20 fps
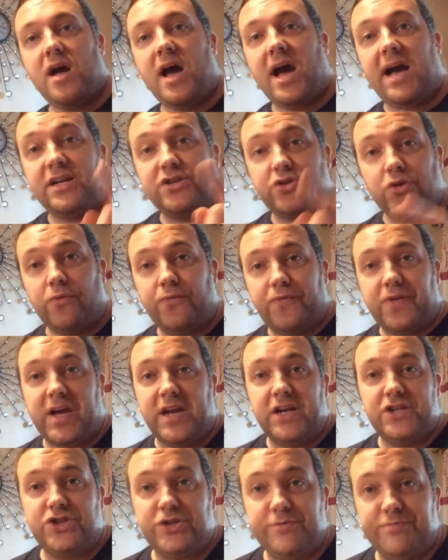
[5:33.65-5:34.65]
and don't forget
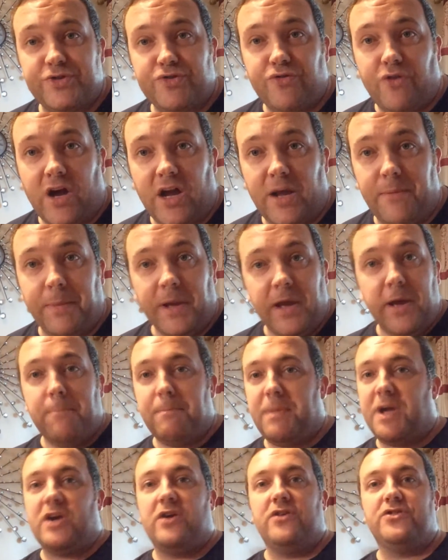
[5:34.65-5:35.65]
to subscribe
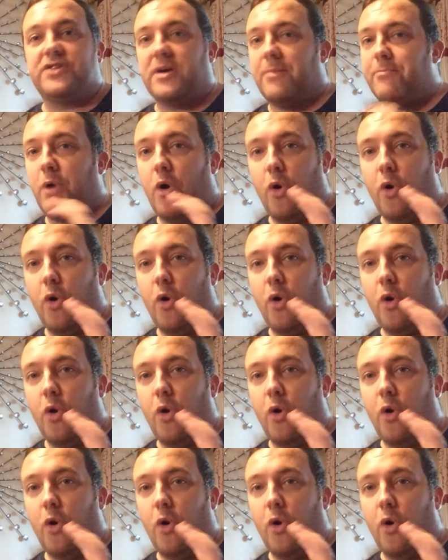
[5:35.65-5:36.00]
because I'm